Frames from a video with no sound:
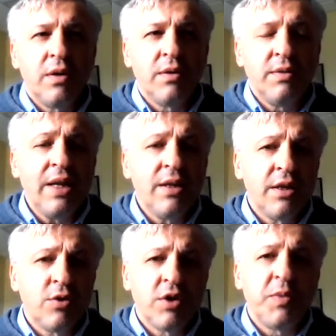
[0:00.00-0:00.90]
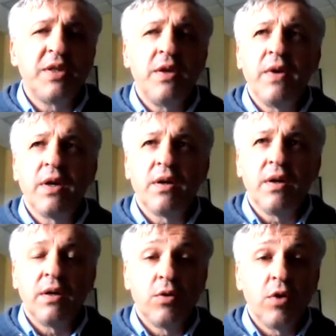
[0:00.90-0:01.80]
sentence or a specific
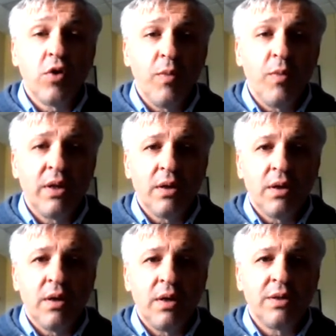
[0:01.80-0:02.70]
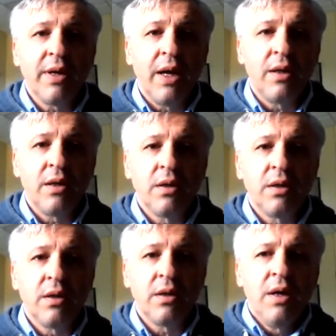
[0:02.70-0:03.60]
document is located.
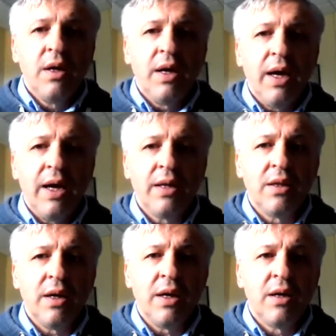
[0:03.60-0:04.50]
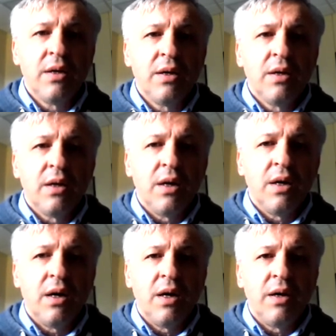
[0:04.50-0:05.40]
And
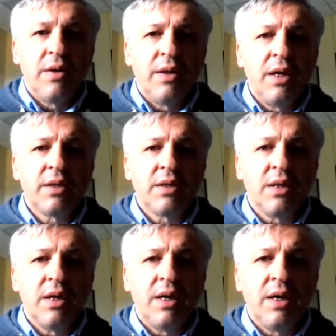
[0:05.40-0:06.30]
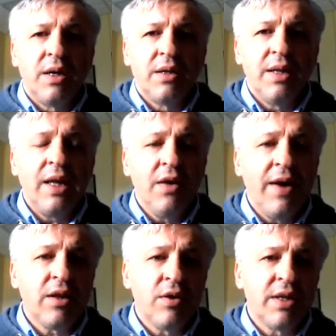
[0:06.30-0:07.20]
these data
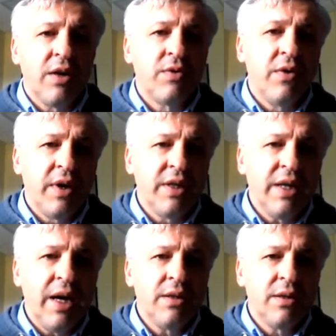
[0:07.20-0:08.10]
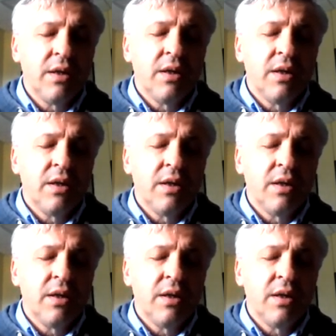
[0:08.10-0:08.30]
vectors are of different size.